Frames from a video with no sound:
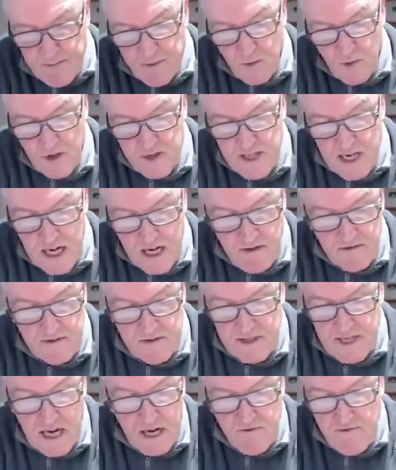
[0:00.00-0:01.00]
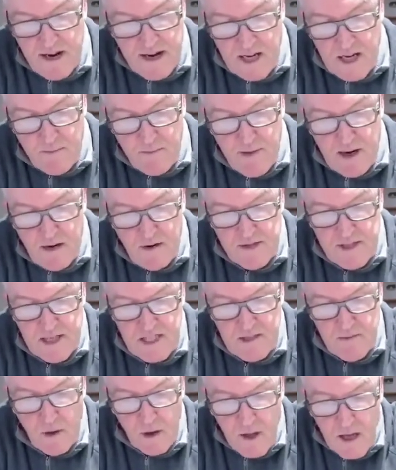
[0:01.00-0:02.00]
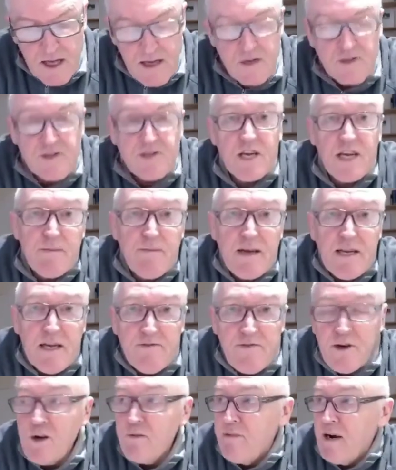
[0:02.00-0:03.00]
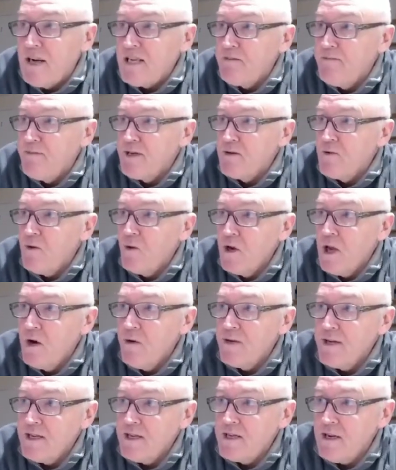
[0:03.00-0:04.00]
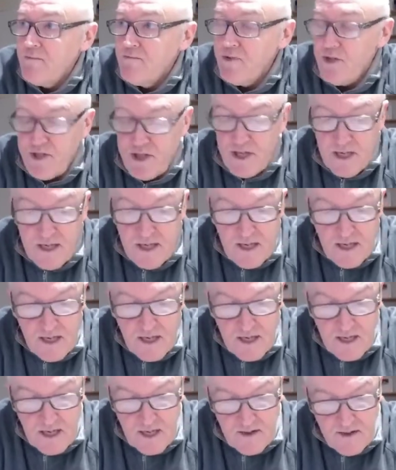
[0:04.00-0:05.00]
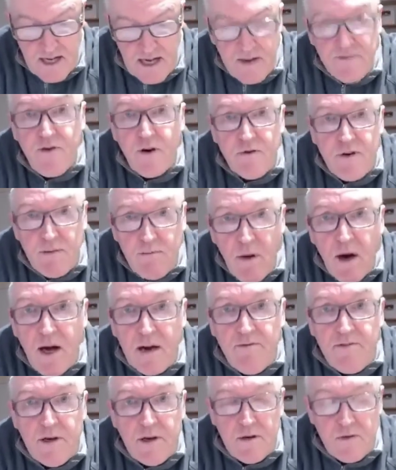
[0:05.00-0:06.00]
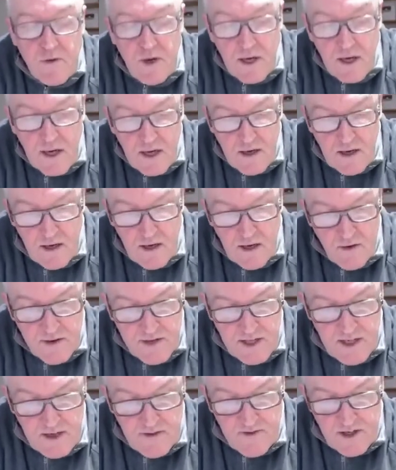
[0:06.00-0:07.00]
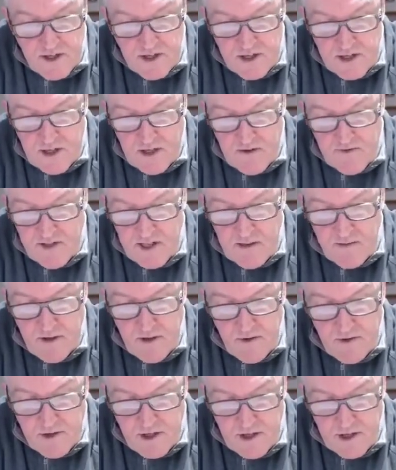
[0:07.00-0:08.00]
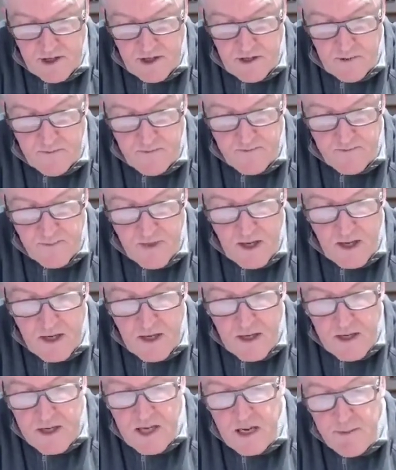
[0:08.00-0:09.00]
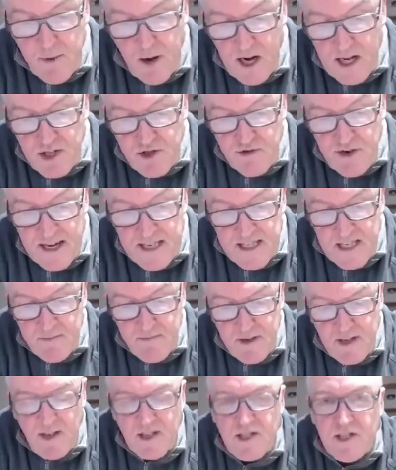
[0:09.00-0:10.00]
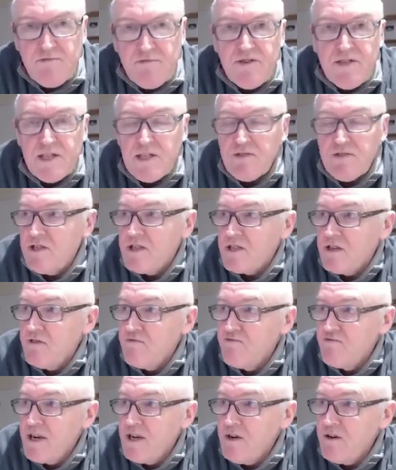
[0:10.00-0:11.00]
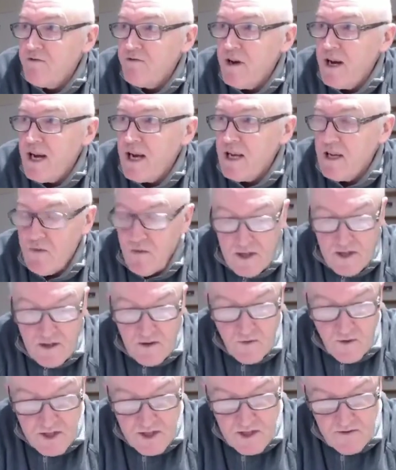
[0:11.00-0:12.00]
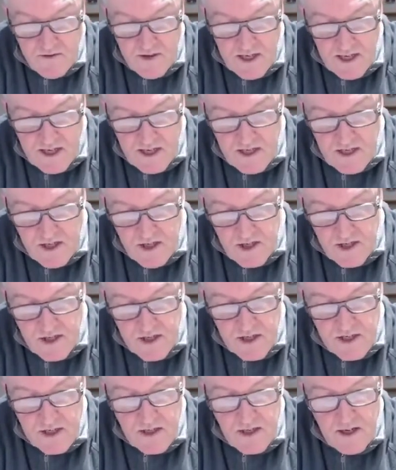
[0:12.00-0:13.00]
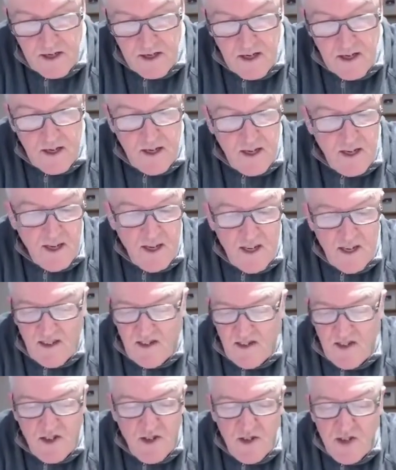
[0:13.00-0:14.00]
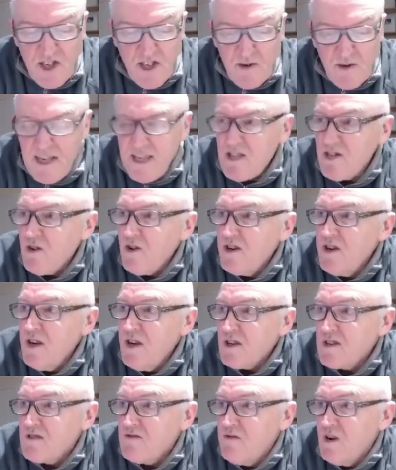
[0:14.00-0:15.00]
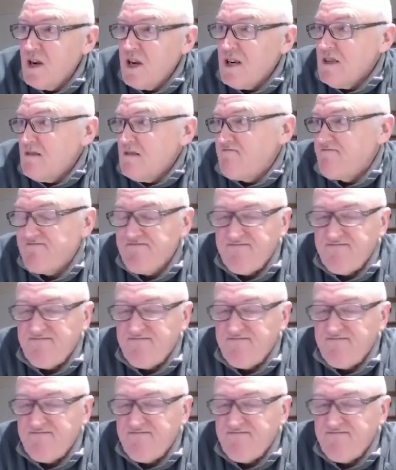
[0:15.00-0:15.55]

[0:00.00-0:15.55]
people will say take regular paracetamol. It will certainly make you feel better, but it will lower your temperature and therefore, in my view, lower the efficiency of the treatment. Keep hydrated because there is a risk of renal failure or severe conditions. Should you eat or not? Well,